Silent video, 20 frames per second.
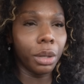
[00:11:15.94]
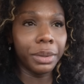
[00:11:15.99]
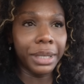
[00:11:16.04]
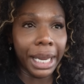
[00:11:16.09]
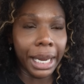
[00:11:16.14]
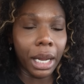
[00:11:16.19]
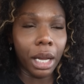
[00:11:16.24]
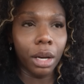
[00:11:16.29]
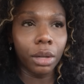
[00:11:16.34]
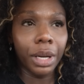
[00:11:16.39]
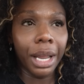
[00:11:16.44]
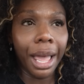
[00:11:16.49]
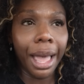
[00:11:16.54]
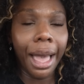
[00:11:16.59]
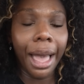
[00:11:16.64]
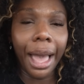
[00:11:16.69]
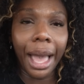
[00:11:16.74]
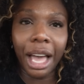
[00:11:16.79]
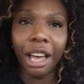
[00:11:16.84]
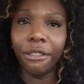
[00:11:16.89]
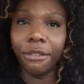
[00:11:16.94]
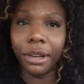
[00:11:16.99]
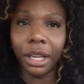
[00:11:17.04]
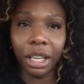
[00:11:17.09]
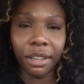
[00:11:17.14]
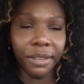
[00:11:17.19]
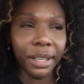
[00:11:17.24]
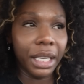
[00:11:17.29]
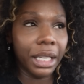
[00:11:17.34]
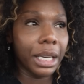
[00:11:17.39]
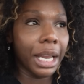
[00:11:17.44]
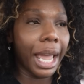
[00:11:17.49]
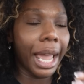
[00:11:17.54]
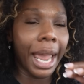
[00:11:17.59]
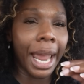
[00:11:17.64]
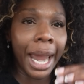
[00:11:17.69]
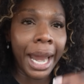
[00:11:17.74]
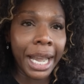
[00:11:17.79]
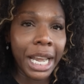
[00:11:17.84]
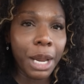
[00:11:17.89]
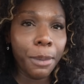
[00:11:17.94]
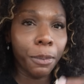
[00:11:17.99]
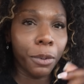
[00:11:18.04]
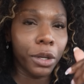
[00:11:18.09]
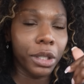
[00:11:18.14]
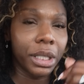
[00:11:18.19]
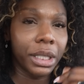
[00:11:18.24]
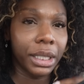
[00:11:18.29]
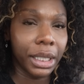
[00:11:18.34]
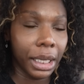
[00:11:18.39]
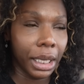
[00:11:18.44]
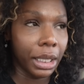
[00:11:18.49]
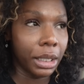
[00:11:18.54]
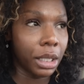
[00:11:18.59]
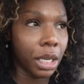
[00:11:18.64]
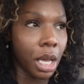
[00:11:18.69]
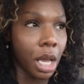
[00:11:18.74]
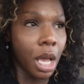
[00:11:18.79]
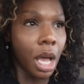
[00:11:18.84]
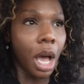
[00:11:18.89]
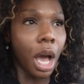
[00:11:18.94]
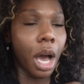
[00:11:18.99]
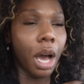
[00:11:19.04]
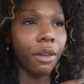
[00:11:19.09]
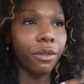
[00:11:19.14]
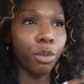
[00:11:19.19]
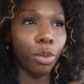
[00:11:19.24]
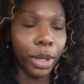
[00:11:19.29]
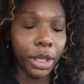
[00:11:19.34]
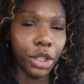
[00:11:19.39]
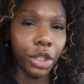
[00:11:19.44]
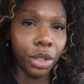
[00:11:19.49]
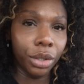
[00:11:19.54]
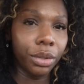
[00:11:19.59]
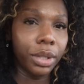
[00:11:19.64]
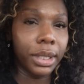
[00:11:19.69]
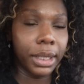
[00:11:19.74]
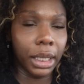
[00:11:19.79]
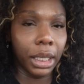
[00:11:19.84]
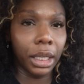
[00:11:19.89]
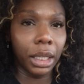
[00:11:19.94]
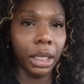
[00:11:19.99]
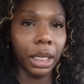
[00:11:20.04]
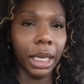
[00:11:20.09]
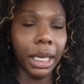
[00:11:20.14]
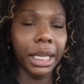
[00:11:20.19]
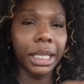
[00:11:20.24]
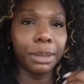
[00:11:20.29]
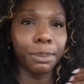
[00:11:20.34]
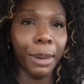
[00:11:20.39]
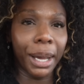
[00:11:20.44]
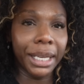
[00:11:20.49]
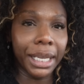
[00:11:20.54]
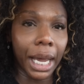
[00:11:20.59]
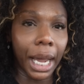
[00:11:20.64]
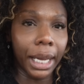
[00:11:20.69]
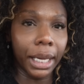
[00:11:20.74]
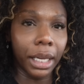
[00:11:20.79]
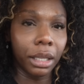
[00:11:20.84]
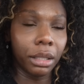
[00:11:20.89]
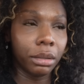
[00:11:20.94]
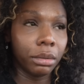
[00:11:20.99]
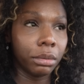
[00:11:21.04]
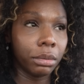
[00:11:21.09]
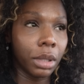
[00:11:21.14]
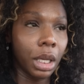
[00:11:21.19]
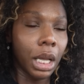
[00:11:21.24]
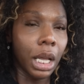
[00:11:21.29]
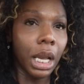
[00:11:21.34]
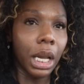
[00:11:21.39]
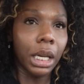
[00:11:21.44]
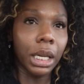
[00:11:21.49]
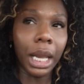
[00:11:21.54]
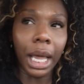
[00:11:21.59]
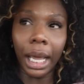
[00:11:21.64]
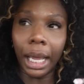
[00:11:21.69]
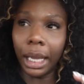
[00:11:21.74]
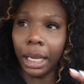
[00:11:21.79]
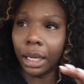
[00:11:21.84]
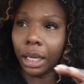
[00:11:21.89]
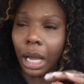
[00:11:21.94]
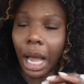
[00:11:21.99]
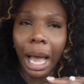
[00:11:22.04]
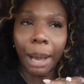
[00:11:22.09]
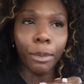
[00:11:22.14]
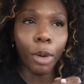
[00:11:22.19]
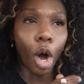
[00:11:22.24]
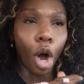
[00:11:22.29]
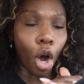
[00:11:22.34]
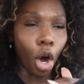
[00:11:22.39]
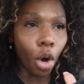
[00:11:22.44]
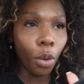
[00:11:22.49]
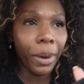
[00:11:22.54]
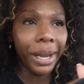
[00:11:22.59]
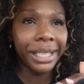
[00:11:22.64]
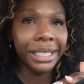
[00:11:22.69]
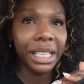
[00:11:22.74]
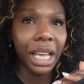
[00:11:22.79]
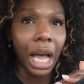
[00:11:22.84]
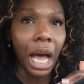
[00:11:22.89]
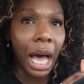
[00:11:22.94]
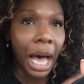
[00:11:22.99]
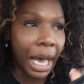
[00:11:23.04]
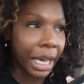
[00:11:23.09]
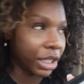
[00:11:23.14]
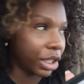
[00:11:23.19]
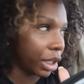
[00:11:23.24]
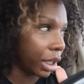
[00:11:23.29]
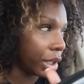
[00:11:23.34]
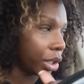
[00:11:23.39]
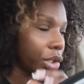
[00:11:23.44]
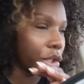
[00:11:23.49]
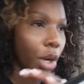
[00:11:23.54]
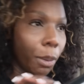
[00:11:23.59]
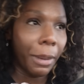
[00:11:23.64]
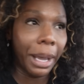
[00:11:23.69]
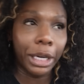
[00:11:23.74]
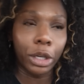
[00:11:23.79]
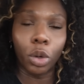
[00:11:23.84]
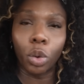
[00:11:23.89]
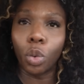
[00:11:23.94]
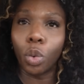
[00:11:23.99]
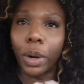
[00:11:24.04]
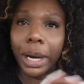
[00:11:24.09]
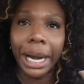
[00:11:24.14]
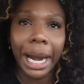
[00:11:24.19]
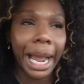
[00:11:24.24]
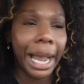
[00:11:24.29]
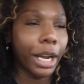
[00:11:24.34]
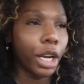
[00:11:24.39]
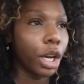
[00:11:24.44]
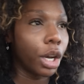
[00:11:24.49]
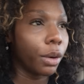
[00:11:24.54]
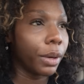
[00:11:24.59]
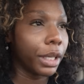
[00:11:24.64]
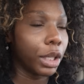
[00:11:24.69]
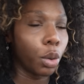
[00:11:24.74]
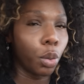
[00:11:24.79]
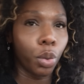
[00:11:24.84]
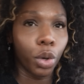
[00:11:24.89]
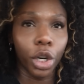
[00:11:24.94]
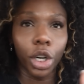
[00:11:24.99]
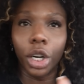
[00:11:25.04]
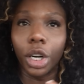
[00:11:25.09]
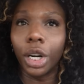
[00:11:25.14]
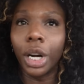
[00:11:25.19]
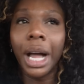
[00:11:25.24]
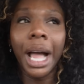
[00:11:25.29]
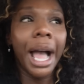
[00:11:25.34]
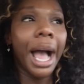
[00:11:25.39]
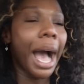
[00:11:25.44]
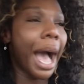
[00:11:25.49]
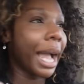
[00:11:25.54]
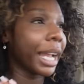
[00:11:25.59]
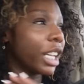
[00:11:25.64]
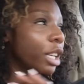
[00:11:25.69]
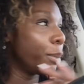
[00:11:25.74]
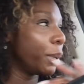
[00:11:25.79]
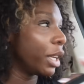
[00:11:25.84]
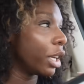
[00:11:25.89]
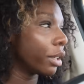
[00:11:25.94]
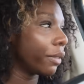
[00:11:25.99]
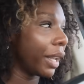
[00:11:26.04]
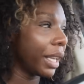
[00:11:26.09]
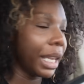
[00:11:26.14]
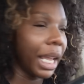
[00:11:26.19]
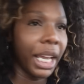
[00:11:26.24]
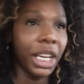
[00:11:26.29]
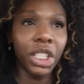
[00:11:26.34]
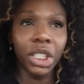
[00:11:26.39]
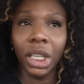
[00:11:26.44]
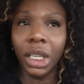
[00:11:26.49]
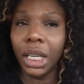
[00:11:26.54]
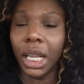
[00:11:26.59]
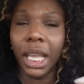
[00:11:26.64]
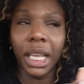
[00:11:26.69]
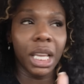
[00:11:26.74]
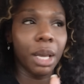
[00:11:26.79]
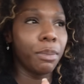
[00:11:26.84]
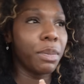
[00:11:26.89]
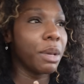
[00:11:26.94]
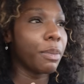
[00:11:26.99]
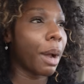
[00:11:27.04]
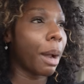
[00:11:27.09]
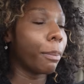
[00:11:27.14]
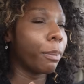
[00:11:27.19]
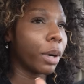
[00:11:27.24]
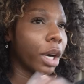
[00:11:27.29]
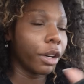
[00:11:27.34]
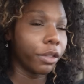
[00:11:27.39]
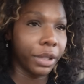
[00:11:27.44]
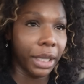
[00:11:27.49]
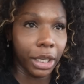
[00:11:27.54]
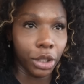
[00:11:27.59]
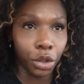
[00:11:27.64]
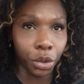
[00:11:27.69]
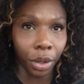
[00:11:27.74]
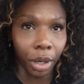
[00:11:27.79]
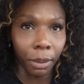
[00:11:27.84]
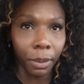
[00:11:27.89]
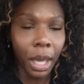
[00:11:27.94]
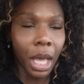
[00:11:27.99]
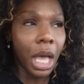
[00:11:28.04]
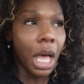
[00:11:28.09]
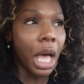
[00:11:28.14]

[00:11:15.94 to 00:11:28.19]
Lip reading: down. Half of it, 80% of what you see is my diet. Like, I'm always conscious no matter where I go in the world. I can be on vacation. It can be my birthday trip.